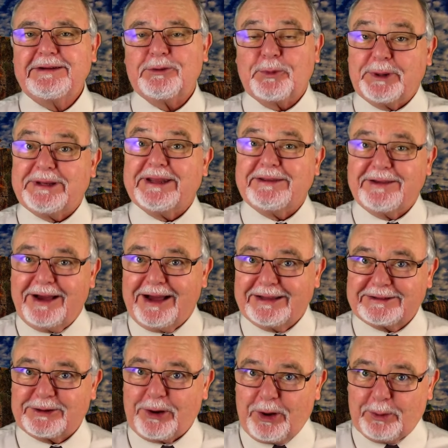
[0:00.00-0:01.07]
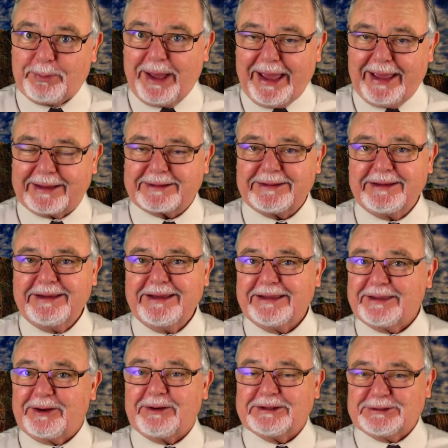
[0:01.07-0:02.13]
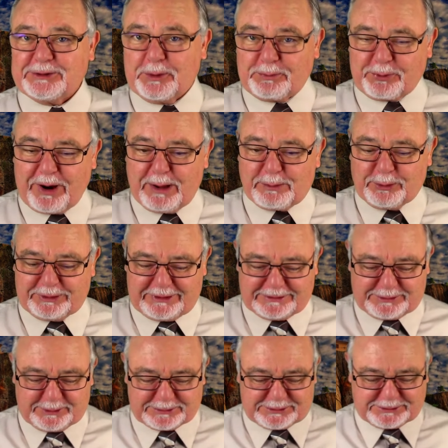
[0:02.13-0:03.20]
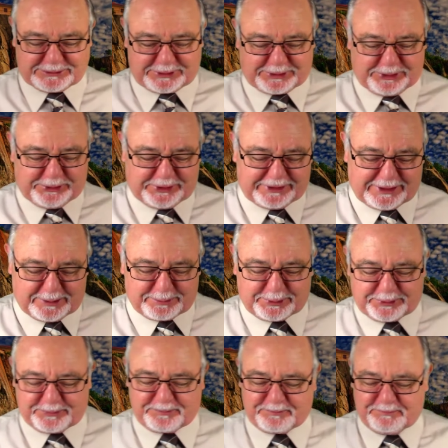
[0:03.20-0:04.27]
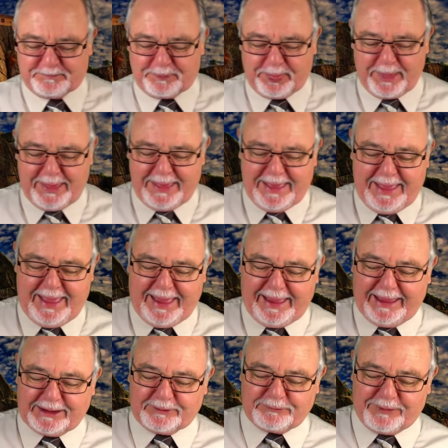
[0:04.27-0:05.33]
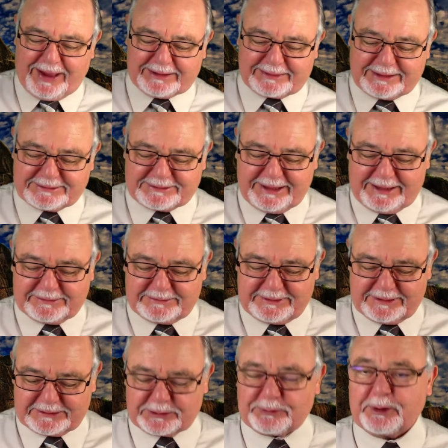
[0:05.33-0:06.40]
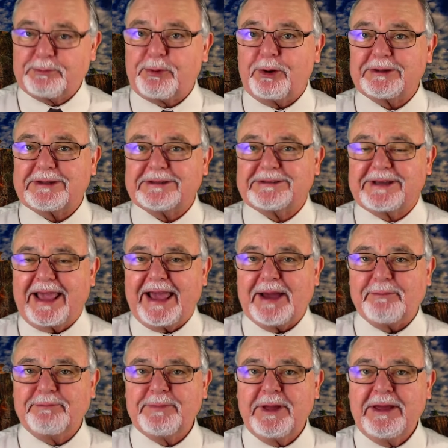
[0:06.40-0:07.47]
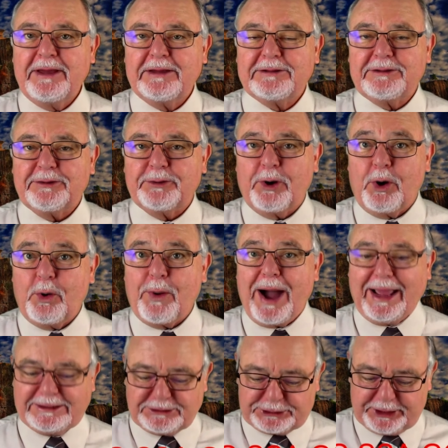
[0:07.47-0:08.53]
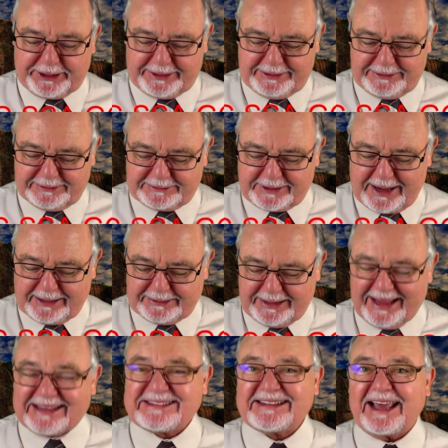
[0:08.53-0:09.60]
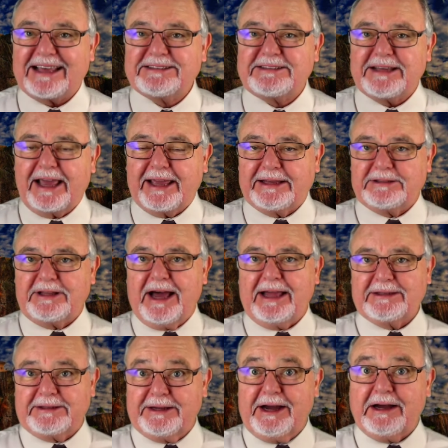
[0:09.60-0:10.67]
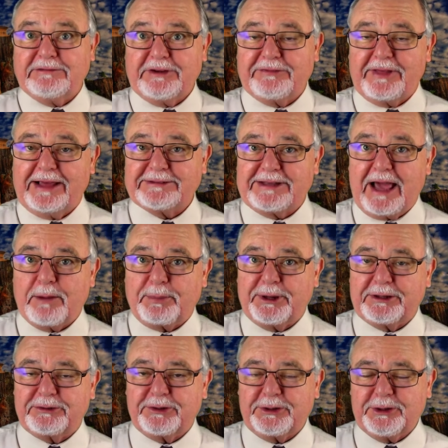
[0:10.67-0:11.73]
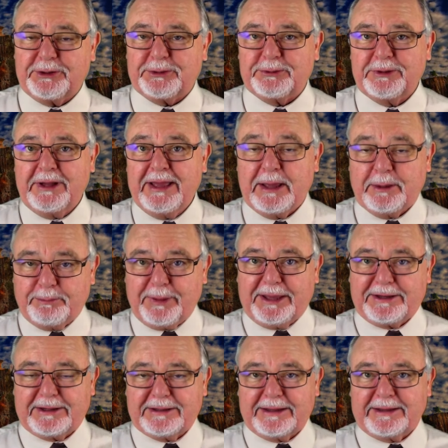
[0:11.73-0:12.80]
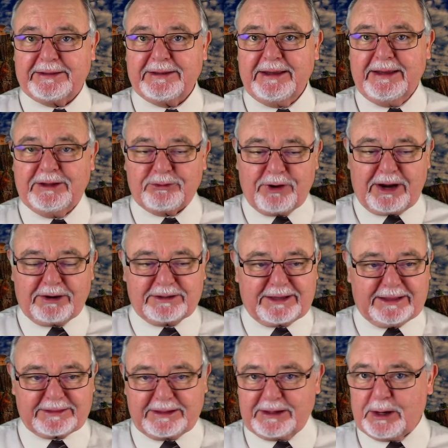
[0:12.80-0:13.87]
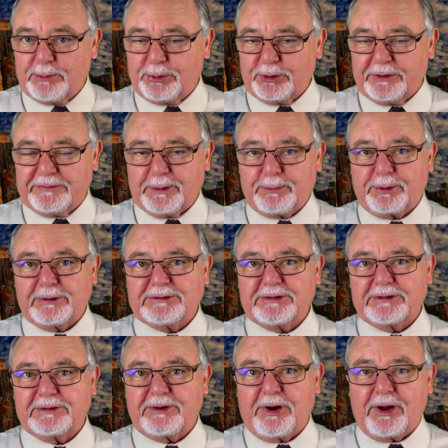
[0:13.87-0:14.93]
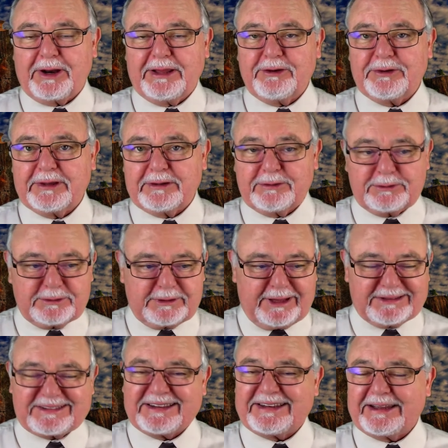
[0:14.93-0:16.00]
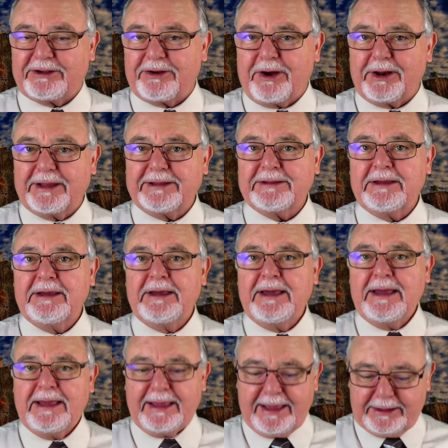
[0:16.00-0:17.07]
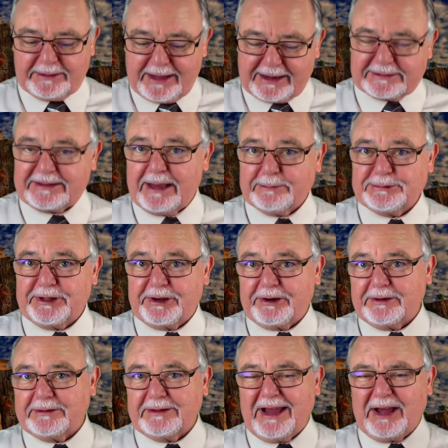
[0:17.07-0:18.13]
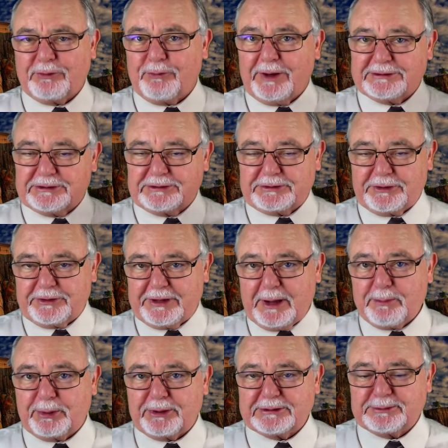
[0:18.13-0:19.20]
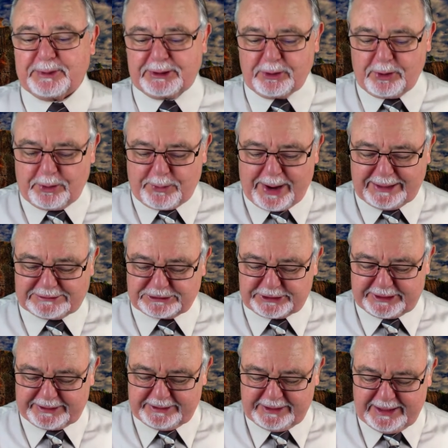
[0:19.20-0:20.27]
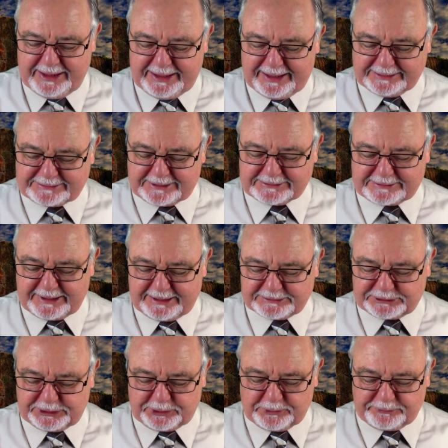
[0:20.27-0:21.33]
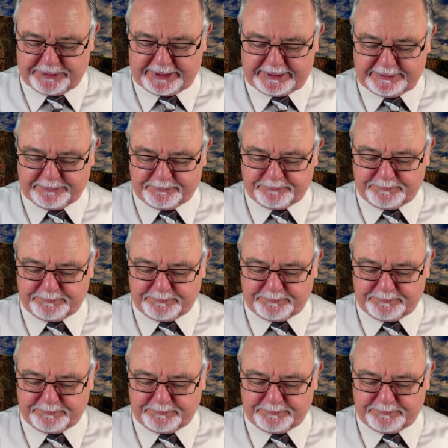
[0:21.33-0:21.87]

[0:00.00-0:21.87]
We did not call back. There is no problem with the Social Security number. And in fact, they said uh, to report the scam to O I G dot S S A dot gov if that's happening to you. Immediately try to get the number of the person calling or the entity calling. And a lot of times they are non-registered numbers, but O I G dot S S A dot gov.